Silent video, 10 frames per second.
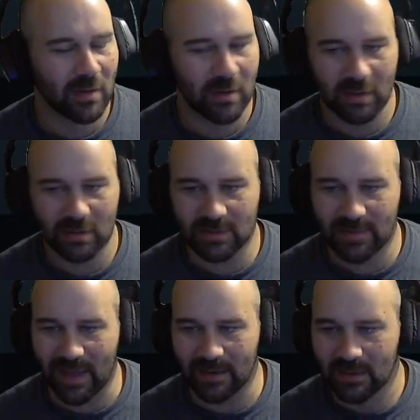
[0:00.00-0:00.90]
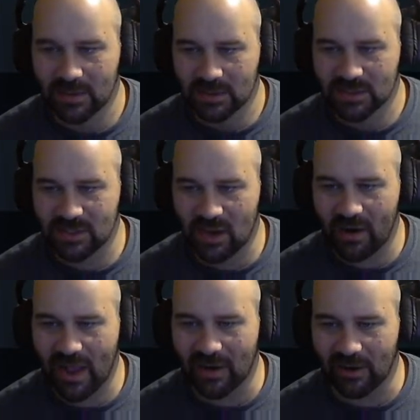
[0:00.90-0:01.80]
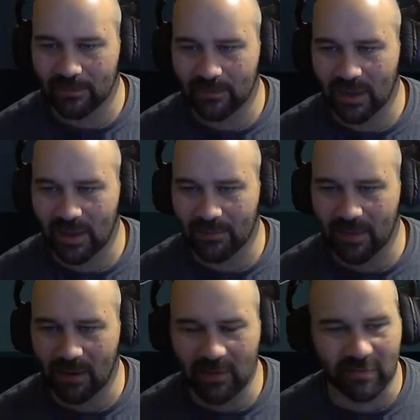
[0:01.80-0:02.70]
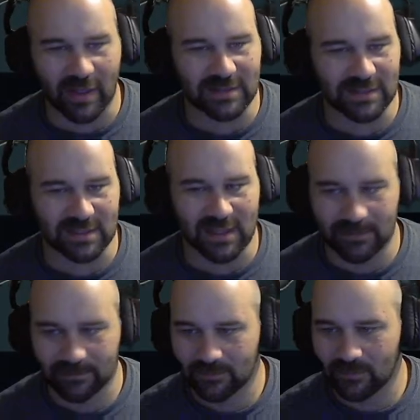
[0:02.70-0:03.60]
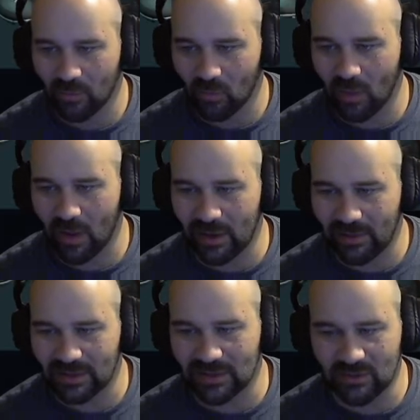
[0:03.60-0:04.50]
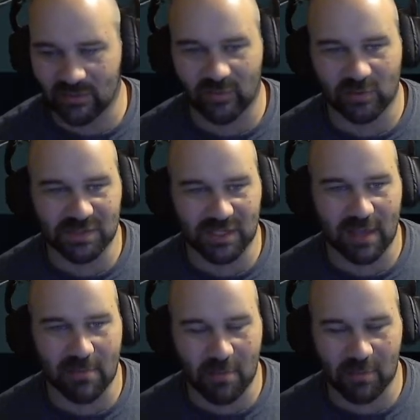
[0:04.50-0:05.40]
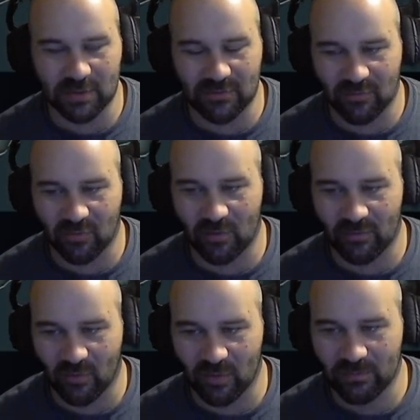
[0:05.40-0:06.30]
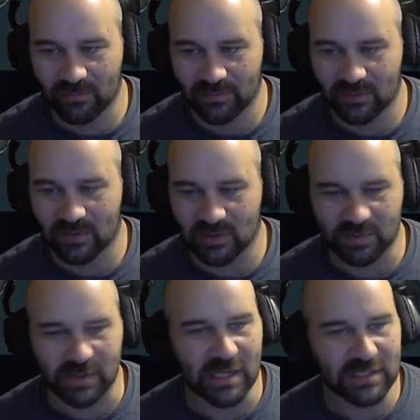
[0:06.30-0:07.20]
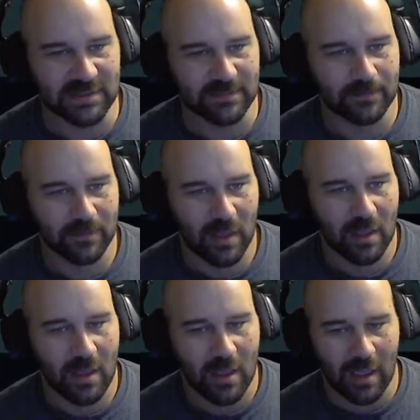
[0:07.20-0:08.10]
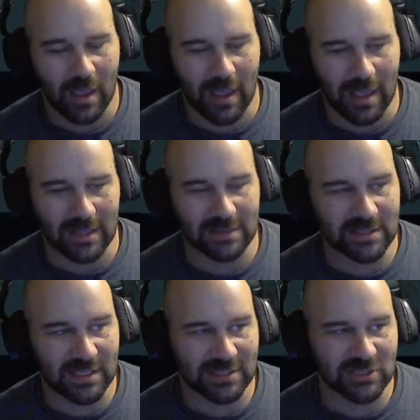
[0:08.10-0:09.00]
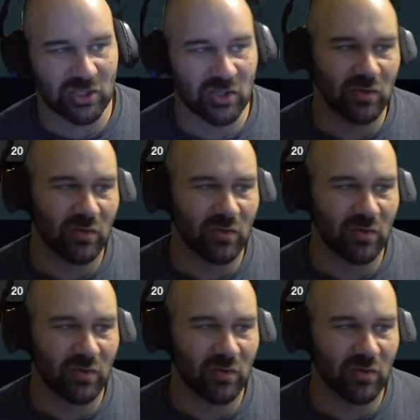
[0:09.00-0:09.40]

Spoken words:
not bad. Star Adder. I rather like this clan. One, I like the uniforms I came up with them for them. Looks pretty nice. And two,